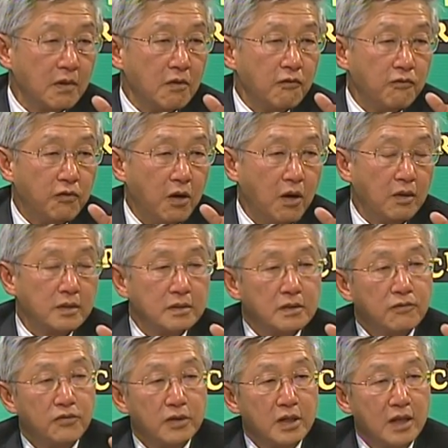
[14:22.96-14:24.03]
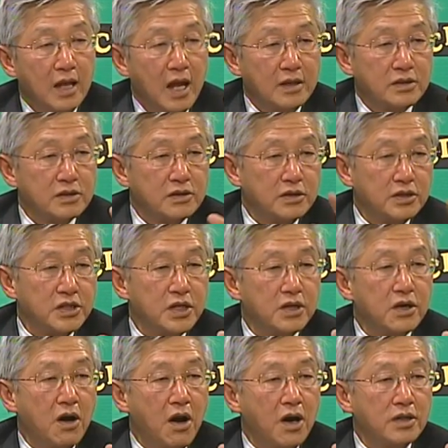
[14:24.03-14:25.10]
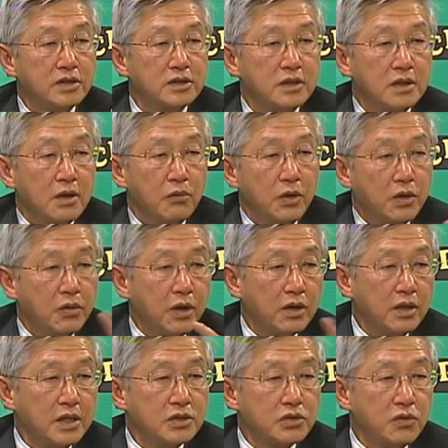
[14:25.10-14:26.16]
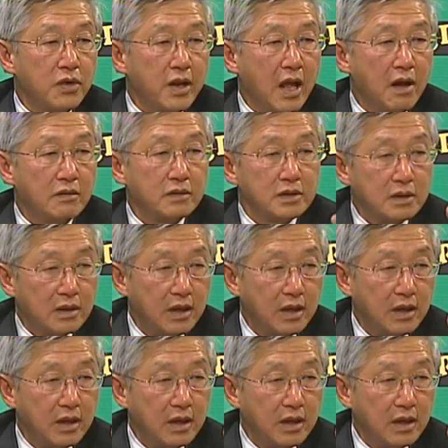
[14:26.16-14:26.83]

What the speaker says: for the last 13 cards, we quickly sort out.